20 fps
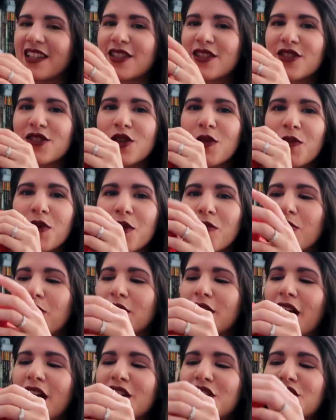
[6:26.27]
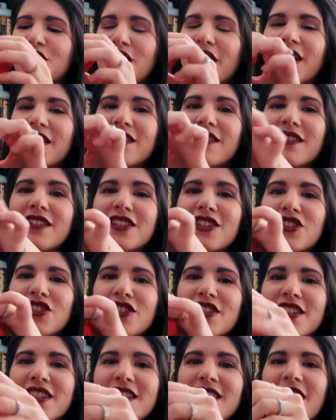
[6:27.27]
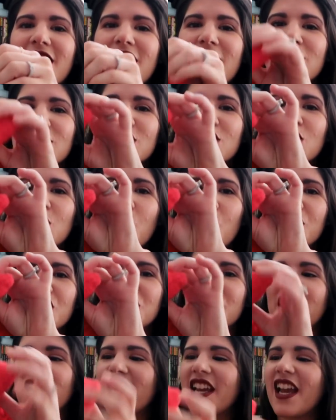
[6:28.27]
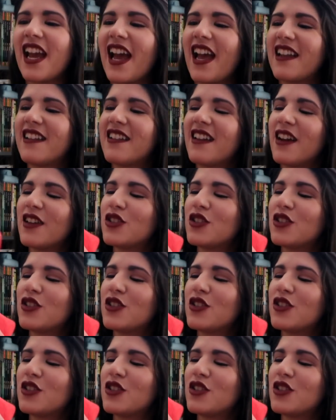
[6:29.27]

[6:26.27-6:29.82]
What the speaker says: It's super plush and just squishy and